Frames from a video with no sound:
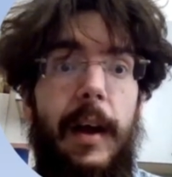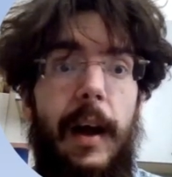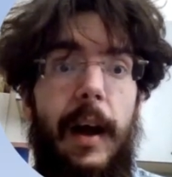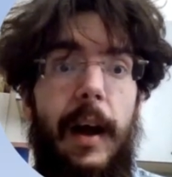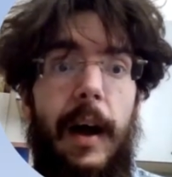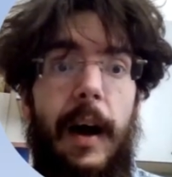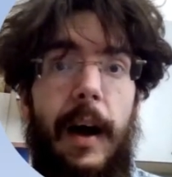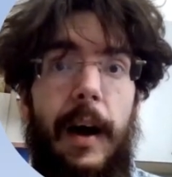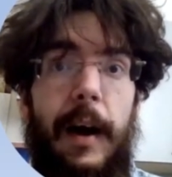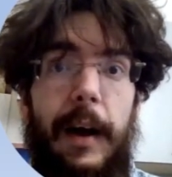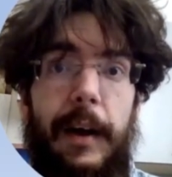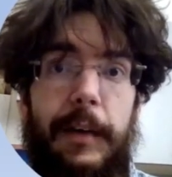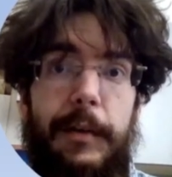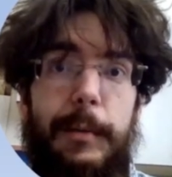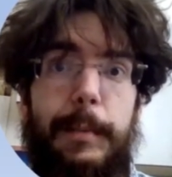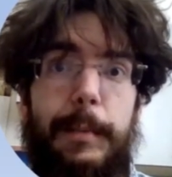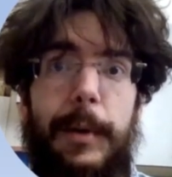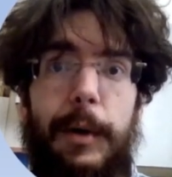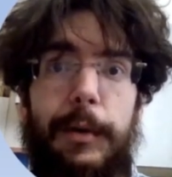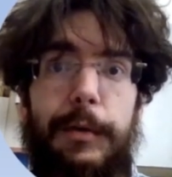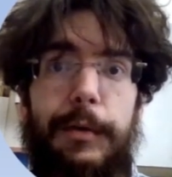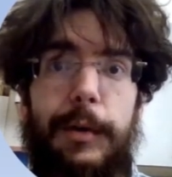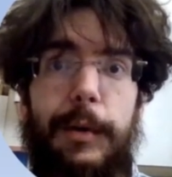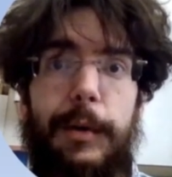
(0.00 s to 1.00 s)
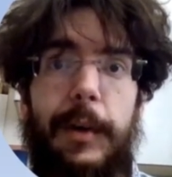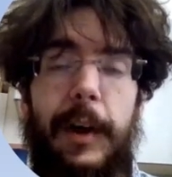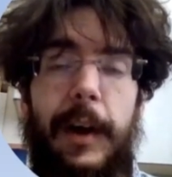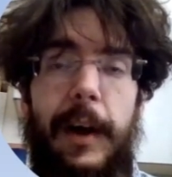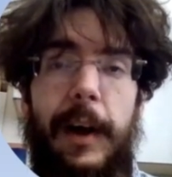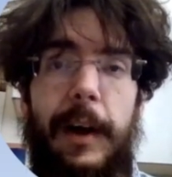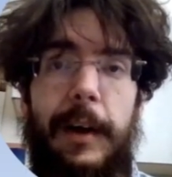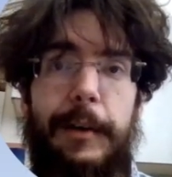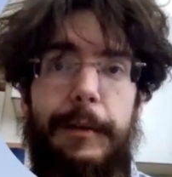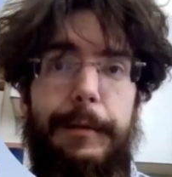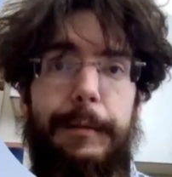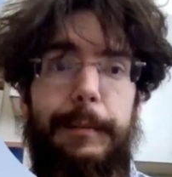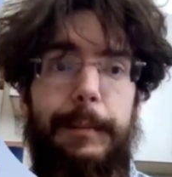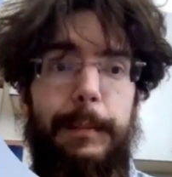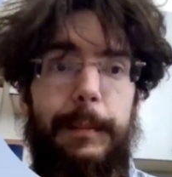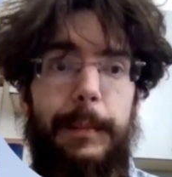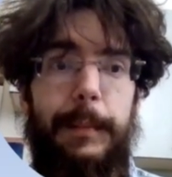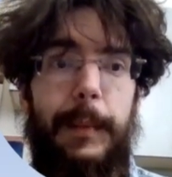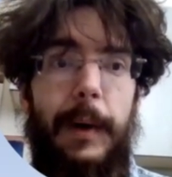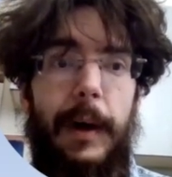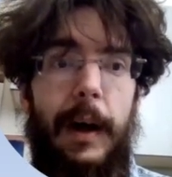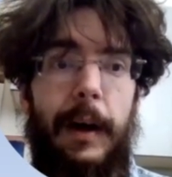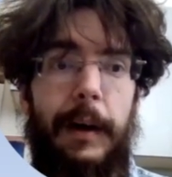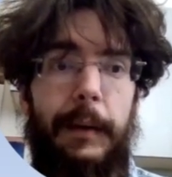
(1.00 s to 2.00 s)
as opposed to the kind
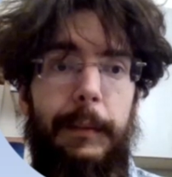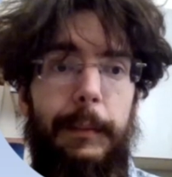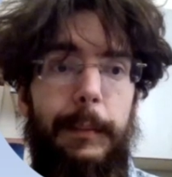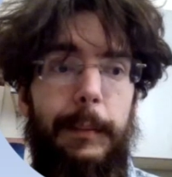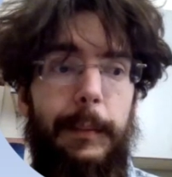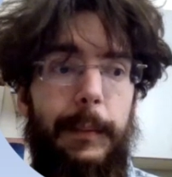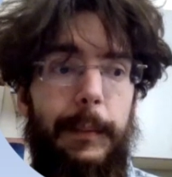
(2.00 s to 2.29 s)
of